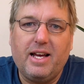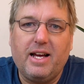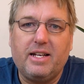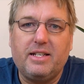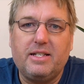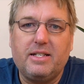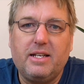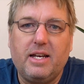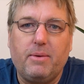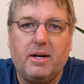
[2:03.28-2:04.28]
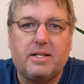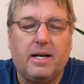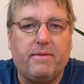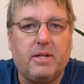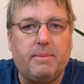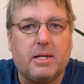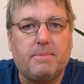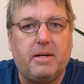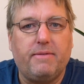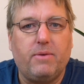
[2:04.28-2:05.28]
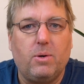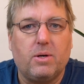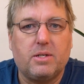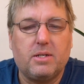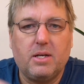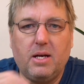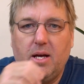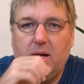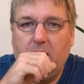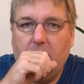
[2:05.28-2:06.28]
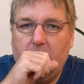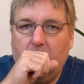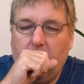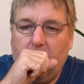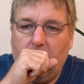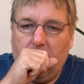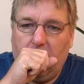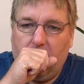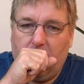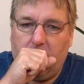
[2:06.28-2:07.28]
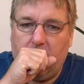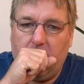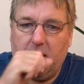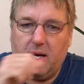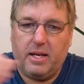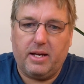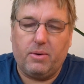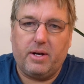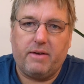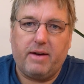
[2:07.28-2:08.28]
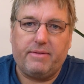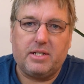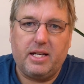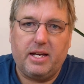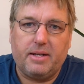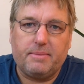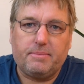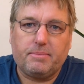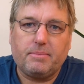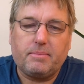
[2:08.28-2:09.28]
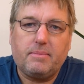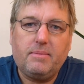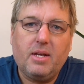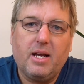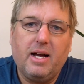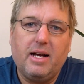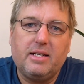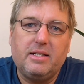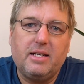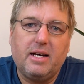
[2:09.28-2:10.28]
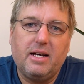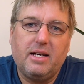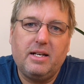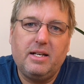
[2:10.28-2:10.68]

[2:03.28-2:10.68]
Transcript: and he worked out that there must be a force, and he called it gravity. And so